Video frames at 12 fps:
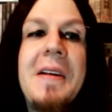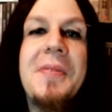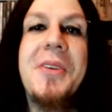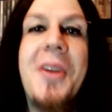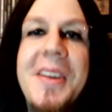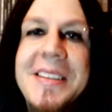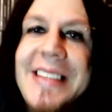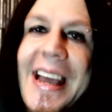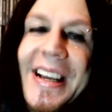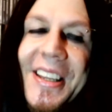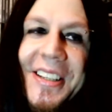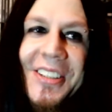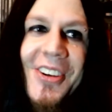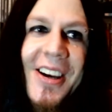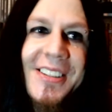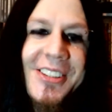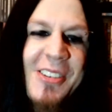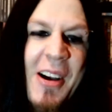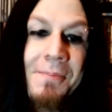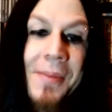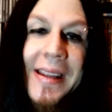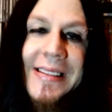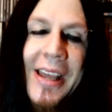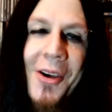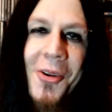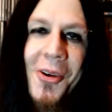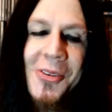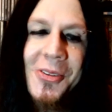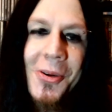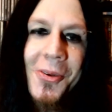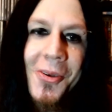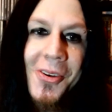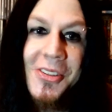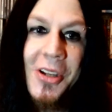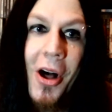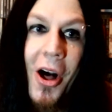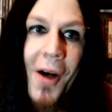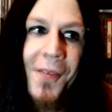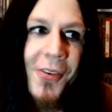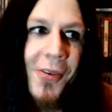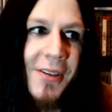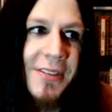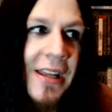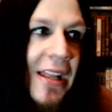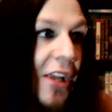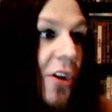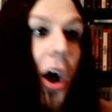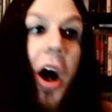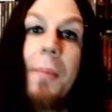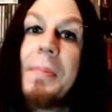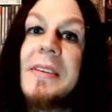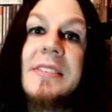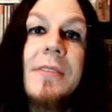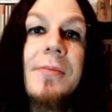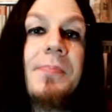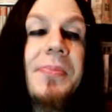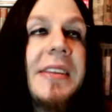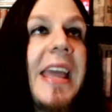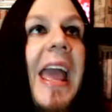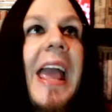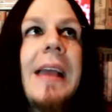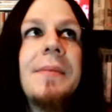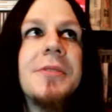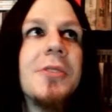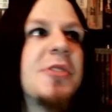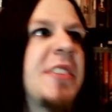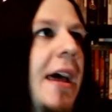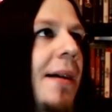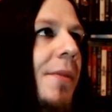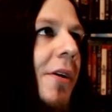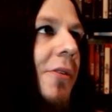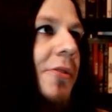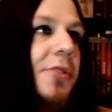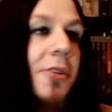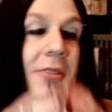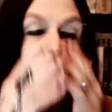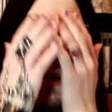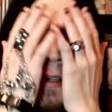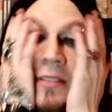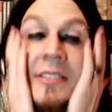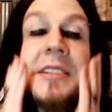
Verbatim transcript: They're not exactly trying to uh, bang down our door to offer us copies of games or demos or uh,